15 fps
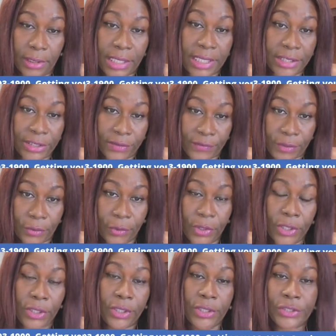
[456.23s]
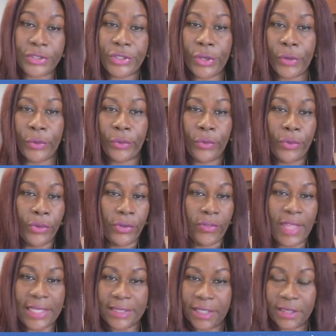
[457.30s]
interview. So
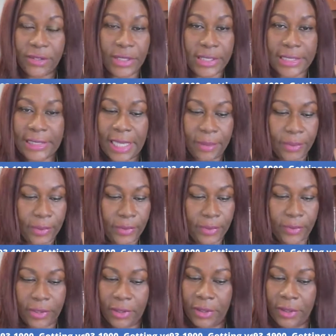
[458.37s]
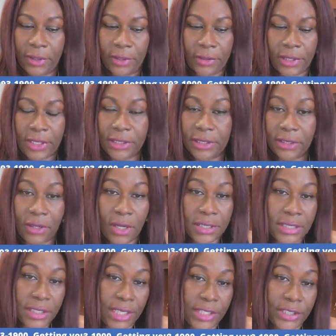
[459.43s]
that's the 3rd step, the
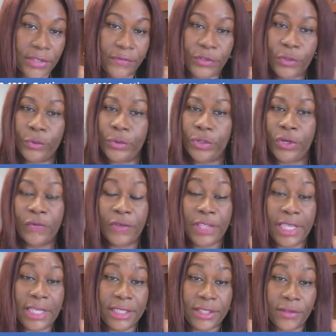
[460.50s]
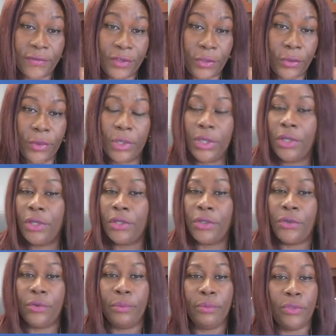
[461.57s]
consular interview. You go for the interview,
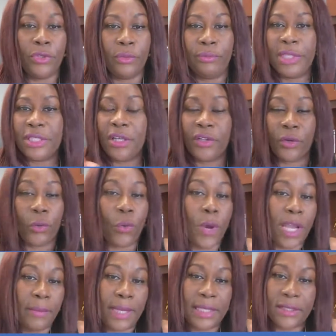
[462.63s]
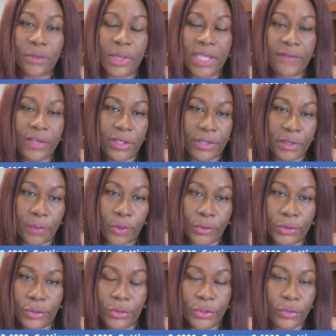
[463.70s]
you meet all the requirements, whatever you're
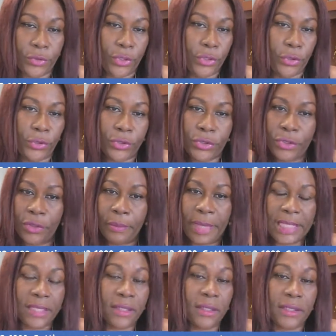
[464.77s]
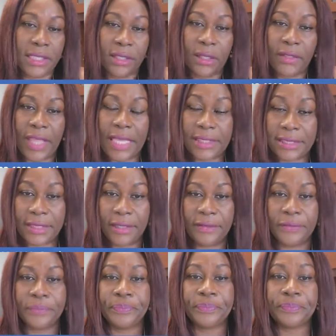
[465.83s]
supposed to do. You know, you do your medicals and all that
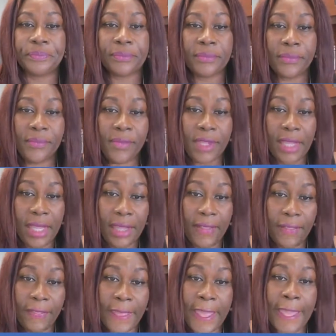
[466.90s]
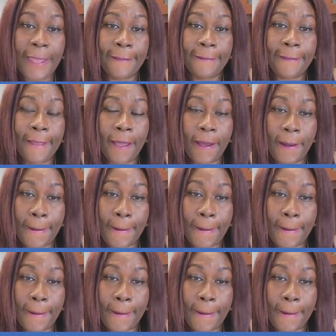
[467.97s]
stuff, and then